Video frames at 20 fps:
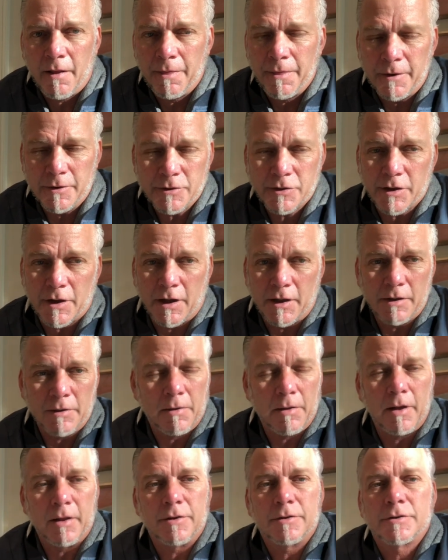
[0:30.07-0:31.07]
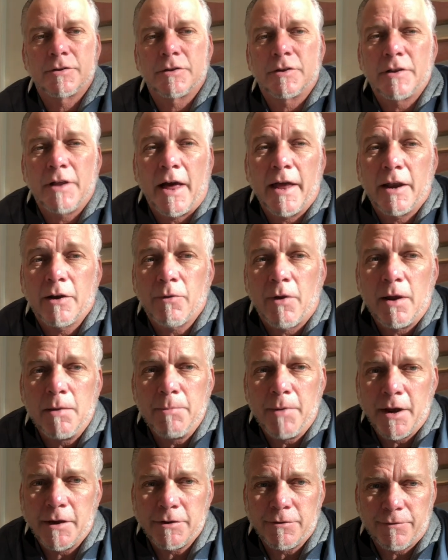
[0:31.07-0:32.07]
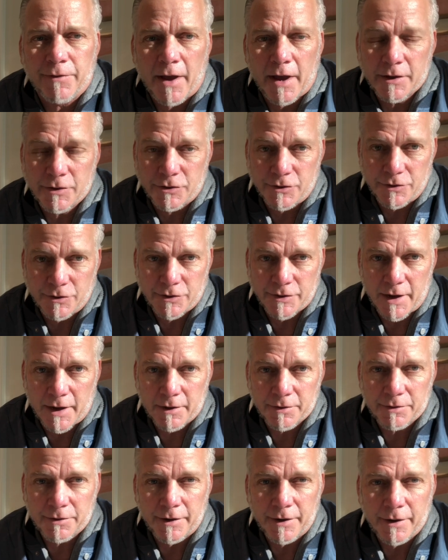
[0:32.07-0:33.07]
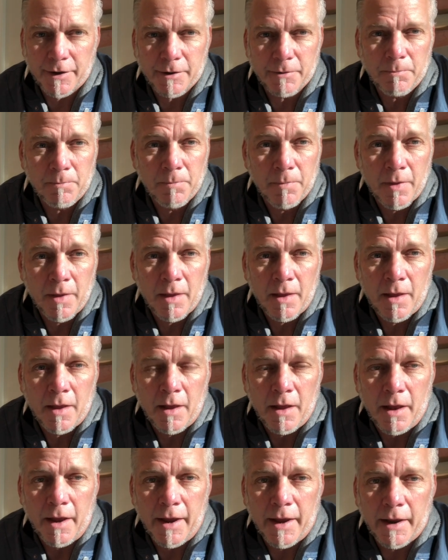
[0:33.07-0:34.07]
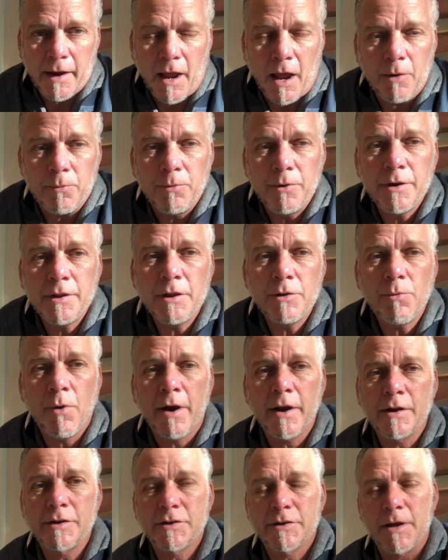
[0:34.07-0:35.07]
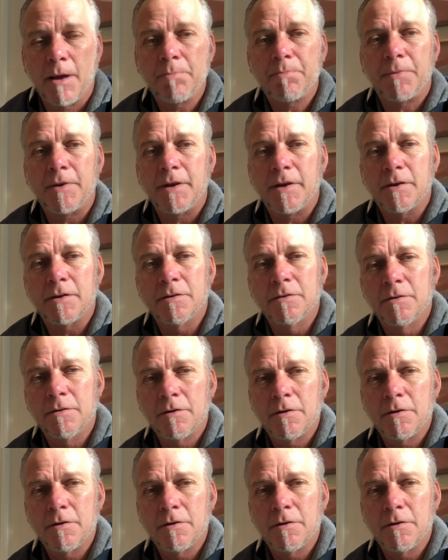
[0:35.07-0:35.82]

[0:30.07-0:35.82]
There's a lot of great manufacturers out there, and I really wanted something